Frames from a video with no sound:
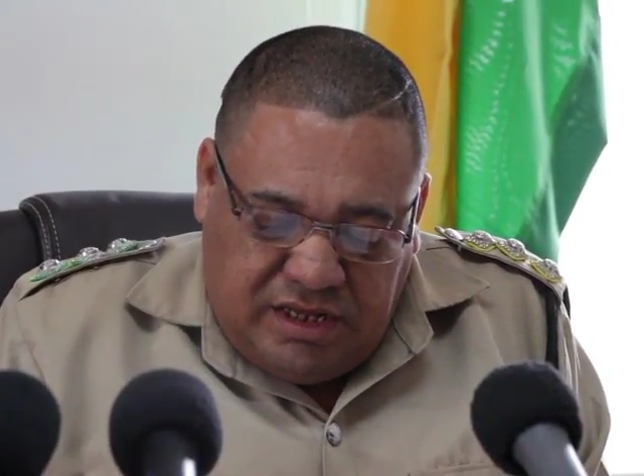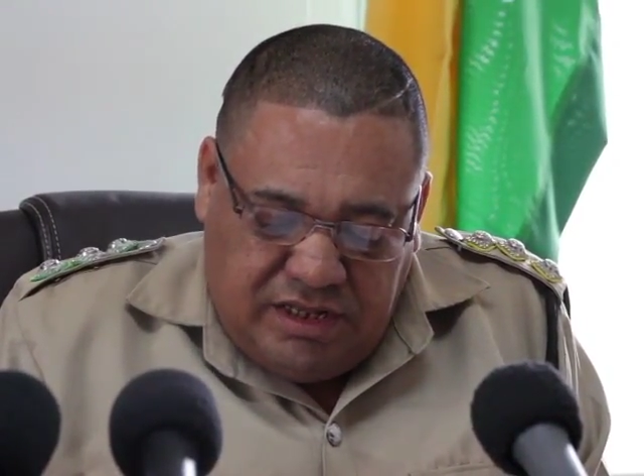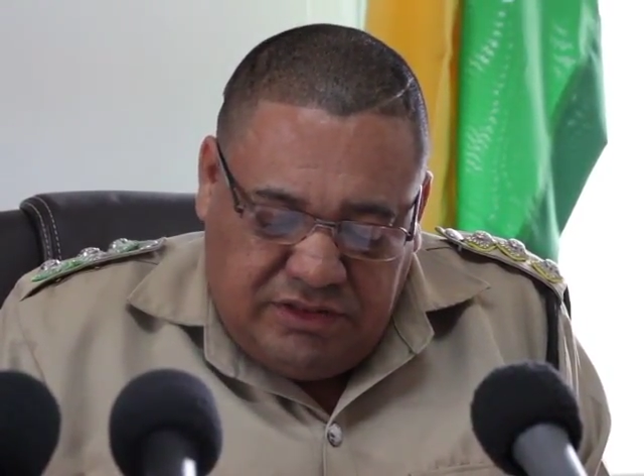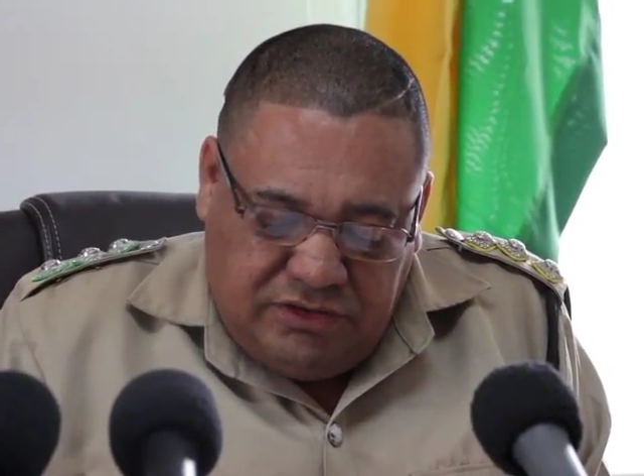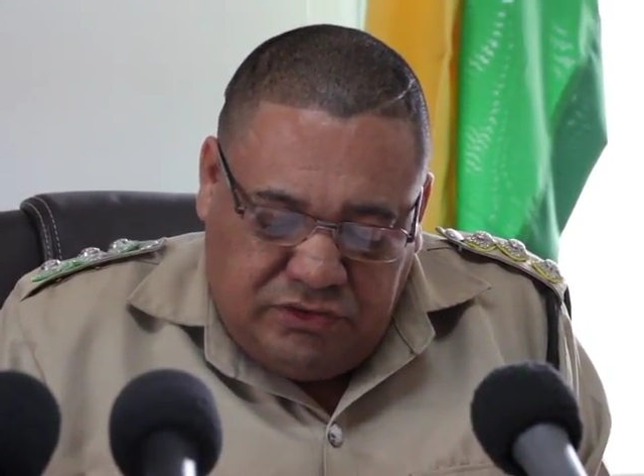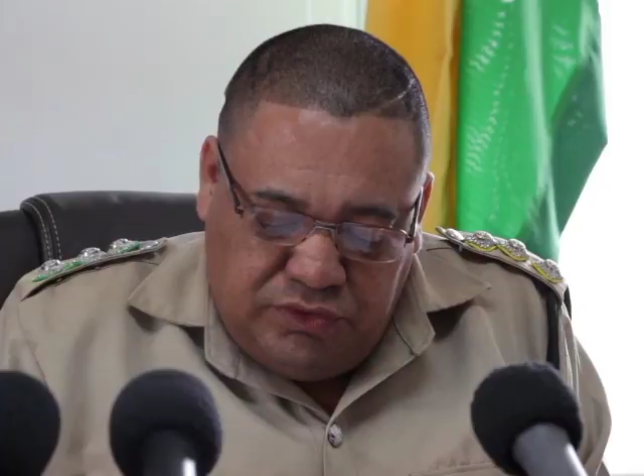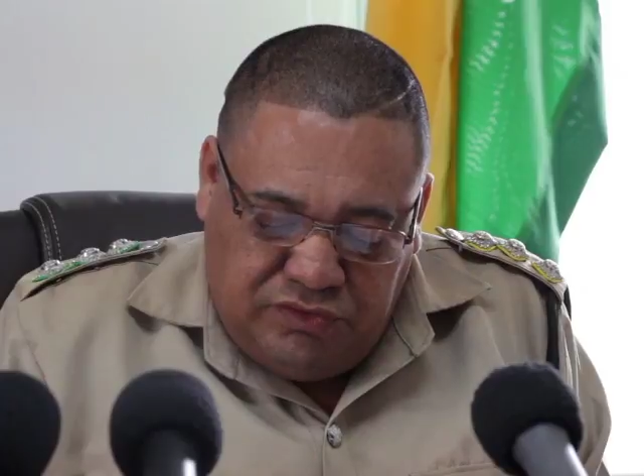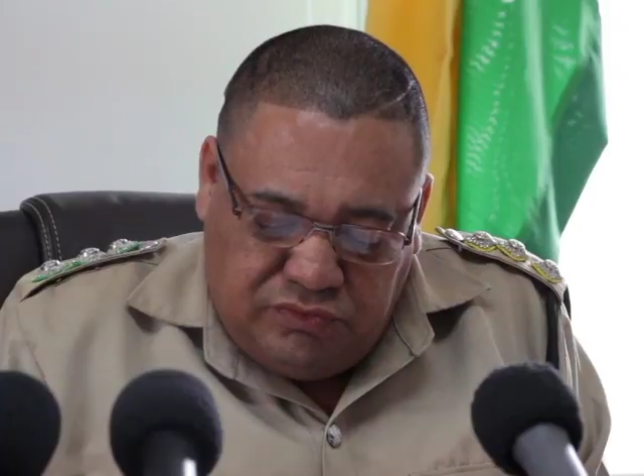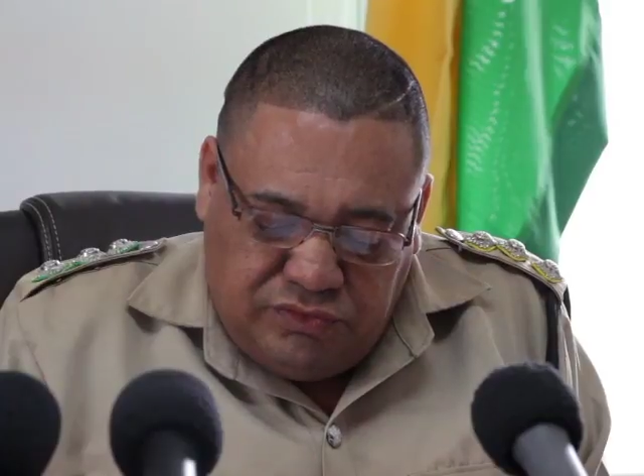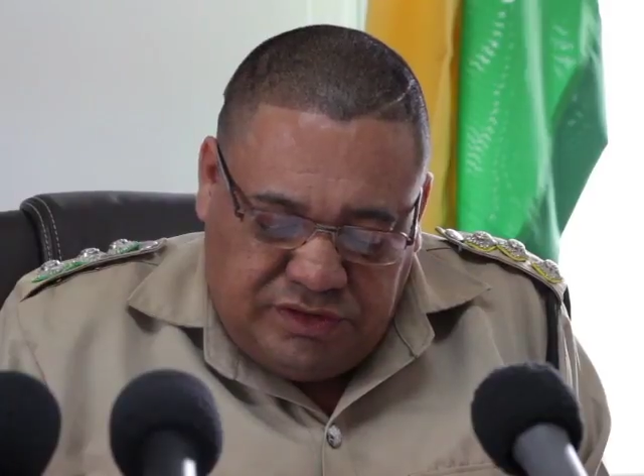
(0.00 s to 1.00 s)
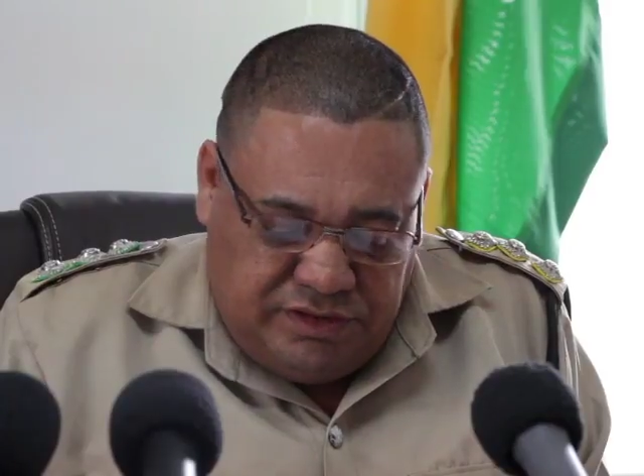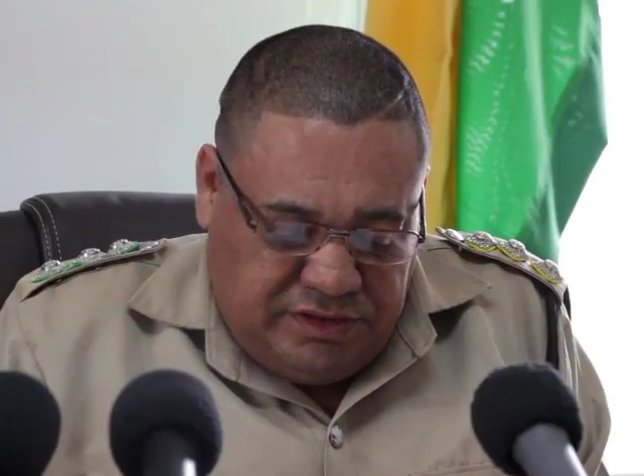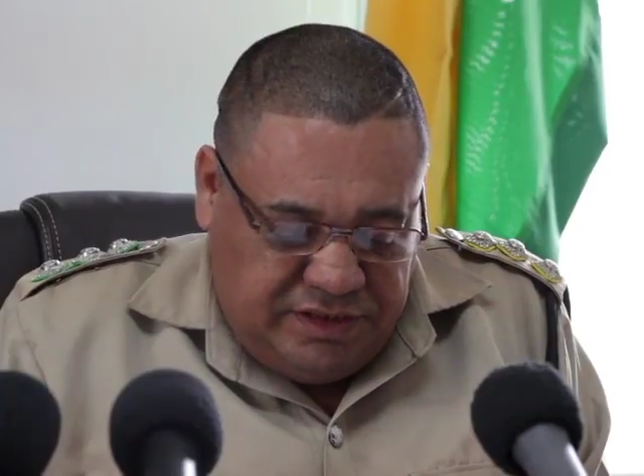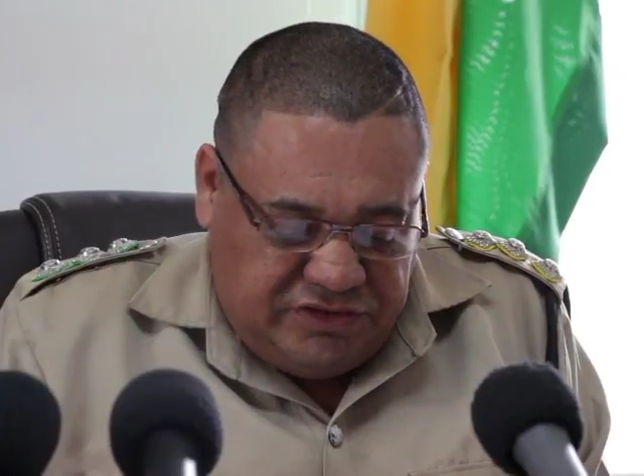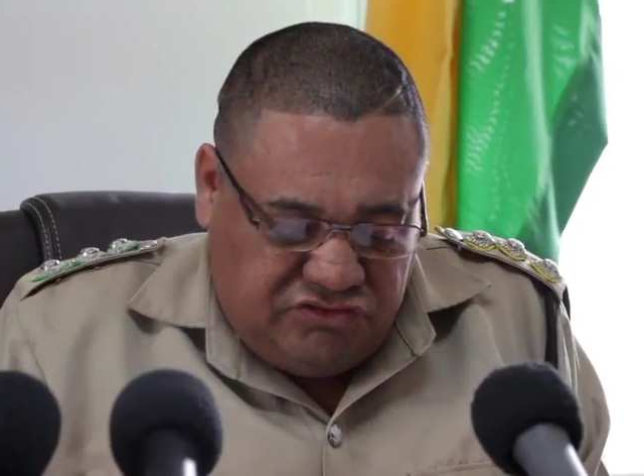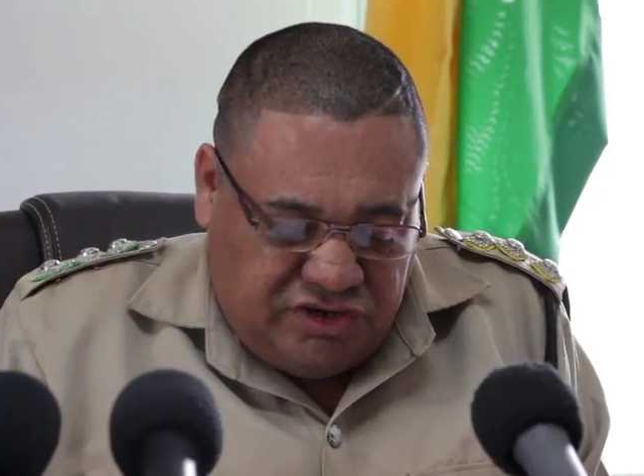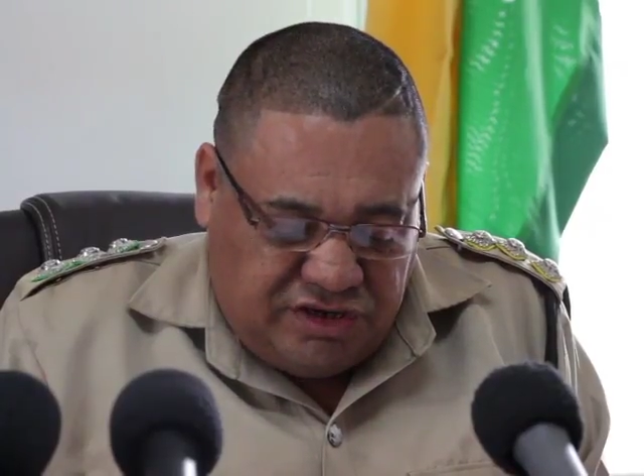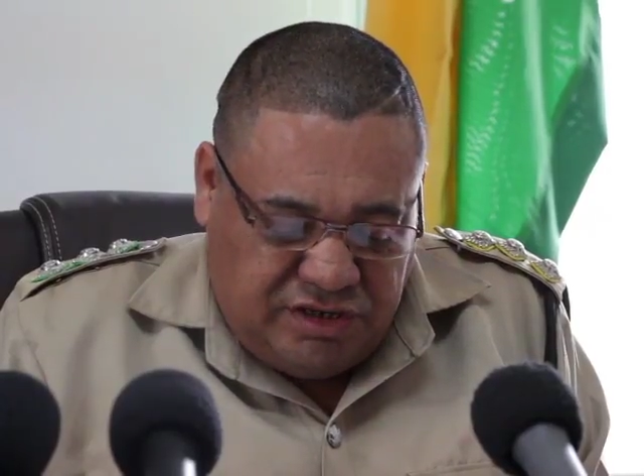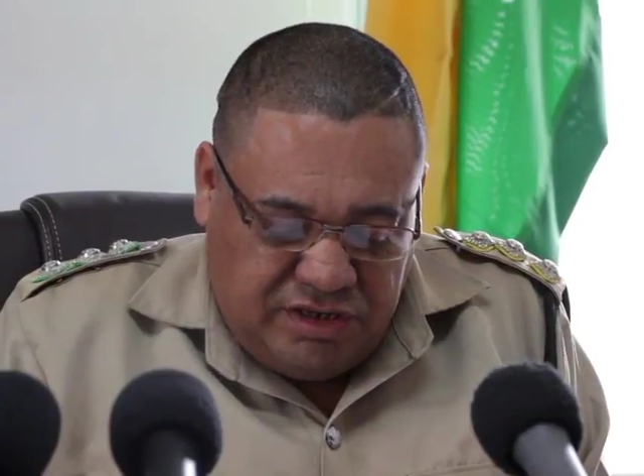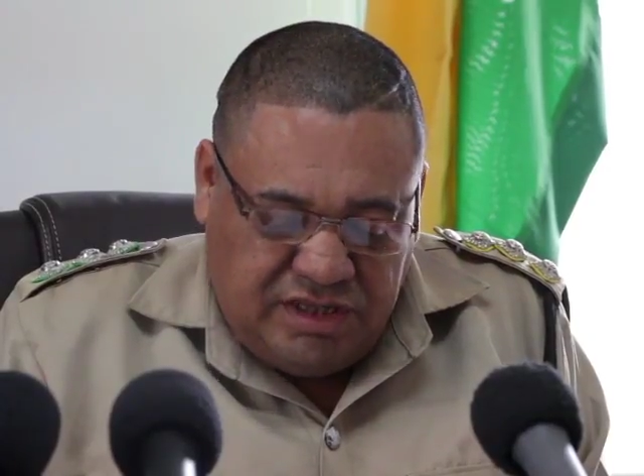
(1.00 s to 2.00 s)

and on doing so, they checked